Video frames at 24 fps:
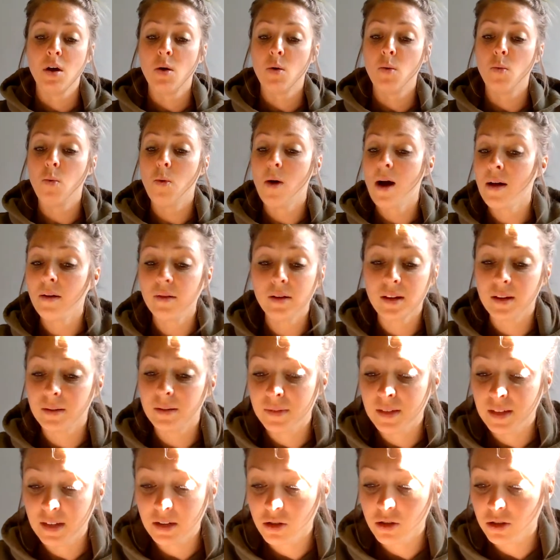Welcome,
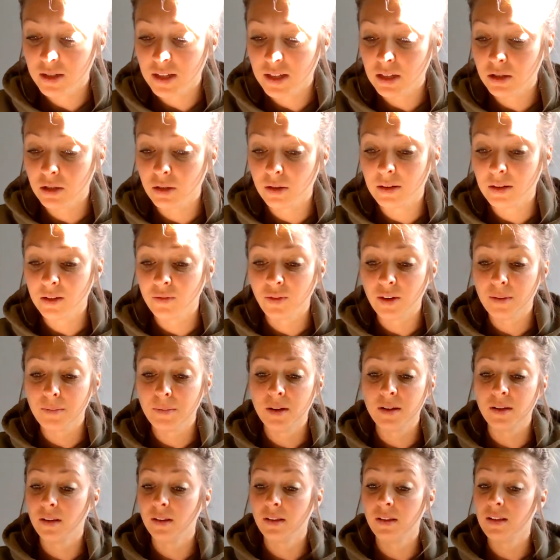teachers and students from
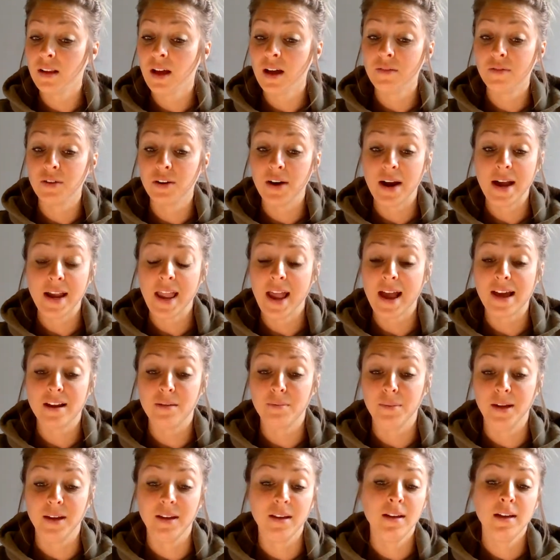Glover
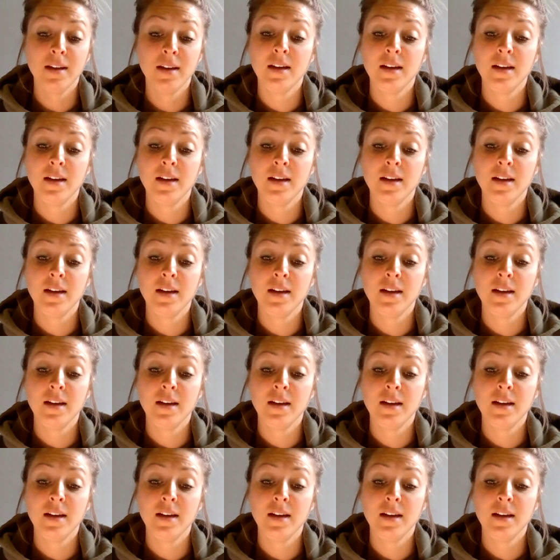Academy.